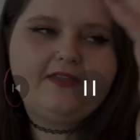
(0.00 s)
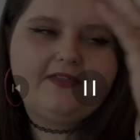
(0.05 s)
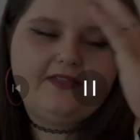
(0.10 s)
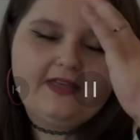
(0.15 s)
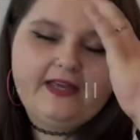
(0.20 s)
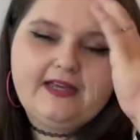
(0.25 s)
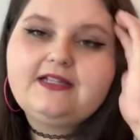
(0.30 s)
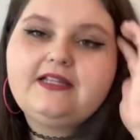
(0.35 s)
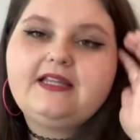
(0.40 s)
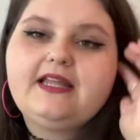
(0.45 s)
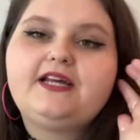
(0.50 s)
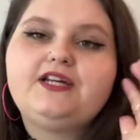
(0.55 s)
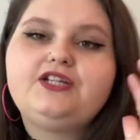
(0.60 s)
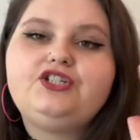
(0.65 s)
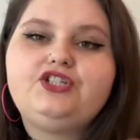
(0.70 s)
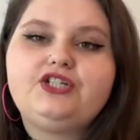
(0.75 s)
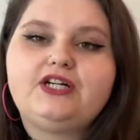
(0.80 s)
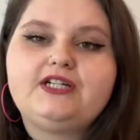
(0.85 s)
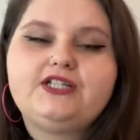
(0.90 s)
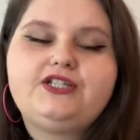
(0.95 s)
Thing to
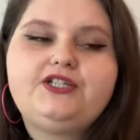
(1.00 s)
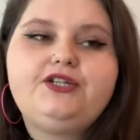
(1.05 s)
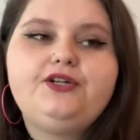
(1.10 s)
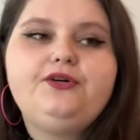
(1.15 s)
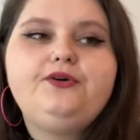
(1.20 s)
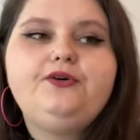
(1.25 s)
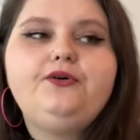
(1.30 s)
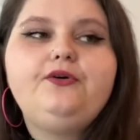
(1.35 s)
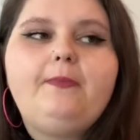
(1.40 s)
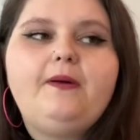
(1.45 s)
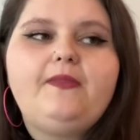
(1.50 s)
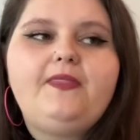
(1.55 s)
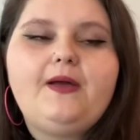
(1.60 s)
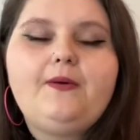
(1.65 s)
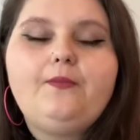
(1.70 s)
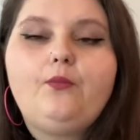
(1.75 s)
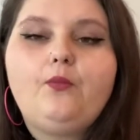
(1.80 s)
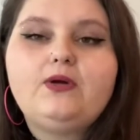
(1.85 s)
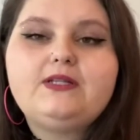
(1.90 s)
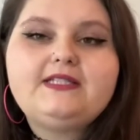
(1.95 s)
adjust to. But
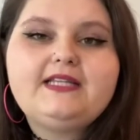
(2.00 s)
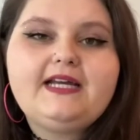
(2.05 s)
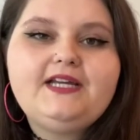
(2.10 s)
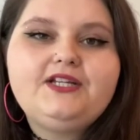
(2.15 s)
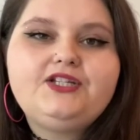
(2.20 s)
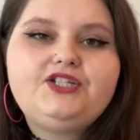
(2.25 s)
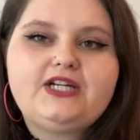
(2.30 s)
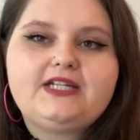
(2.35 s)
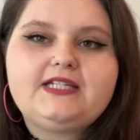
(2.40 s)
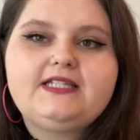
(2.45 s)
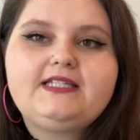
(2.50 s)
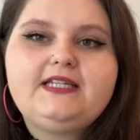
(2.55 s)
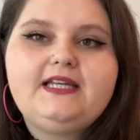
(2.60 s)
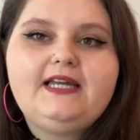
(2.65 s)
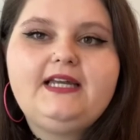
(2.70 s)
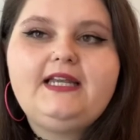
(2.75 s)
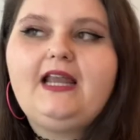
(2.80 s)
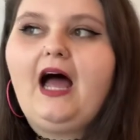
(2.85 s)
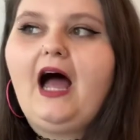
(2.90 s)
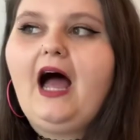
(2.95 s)
then once I
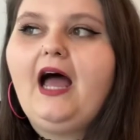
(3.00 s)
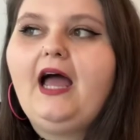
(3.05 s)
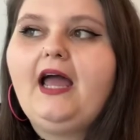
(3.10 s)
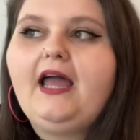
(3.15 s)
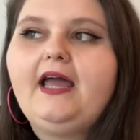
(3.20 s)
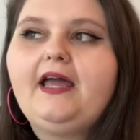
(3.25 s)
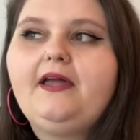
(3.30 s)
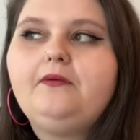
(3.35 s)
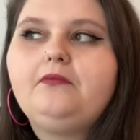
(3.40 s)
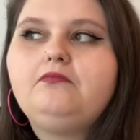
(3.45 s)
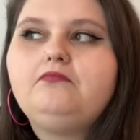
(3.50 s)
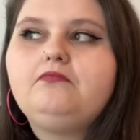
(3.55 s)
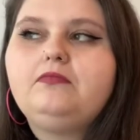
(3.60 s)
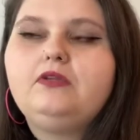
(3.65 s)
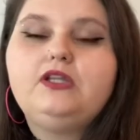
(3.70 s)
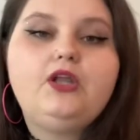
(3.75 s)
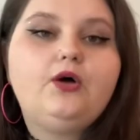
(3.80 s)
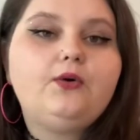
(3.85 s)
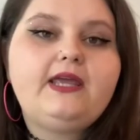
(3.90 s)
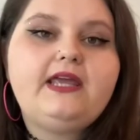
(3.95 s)
adjusted, I
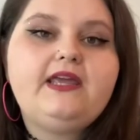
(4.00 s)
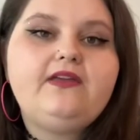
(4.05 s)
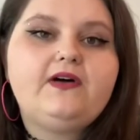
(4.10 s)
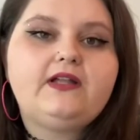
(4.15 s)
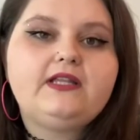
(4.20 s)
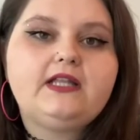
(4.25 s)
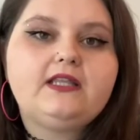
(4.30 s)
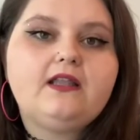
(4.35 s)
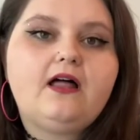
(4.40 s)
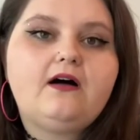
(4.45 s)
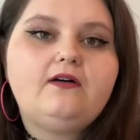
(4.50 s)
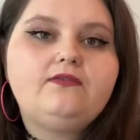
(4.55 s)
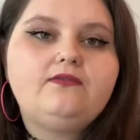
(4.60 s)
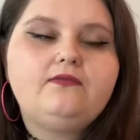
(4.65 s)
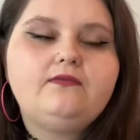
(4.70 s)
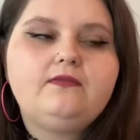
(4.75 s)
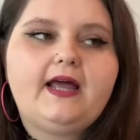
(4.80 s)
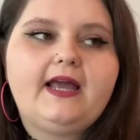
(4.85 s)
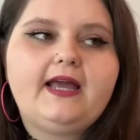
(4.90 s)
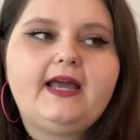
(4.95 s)
low-key fell in love.
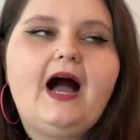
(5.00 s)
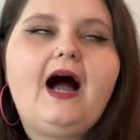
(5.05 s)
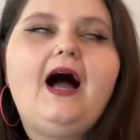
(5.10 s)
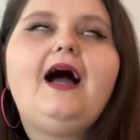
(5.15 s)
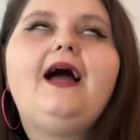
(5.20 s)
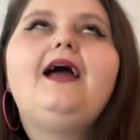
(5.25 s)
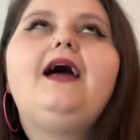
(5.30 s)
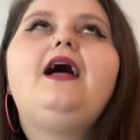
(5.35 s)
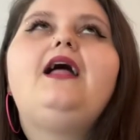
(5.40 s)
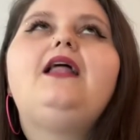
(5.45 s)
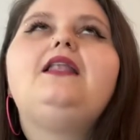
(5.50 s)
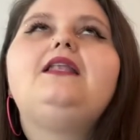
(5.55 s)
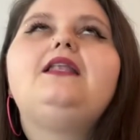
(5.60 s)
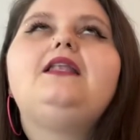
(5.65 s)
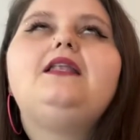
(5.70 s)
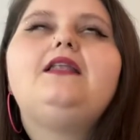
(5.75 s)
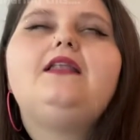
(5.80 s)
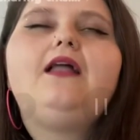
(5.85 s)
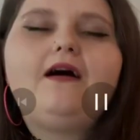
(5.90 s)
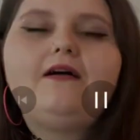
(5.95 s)
I
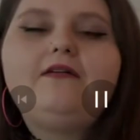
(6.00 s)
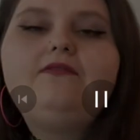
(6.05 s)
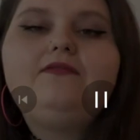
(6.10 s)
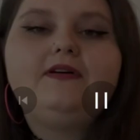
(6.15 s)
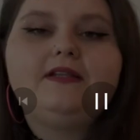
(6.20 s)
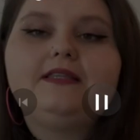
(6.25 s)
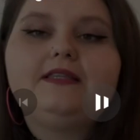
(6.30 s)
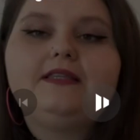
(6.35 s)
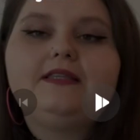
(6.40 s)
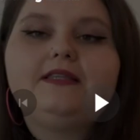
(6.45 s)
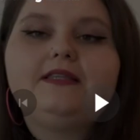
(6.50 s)
love.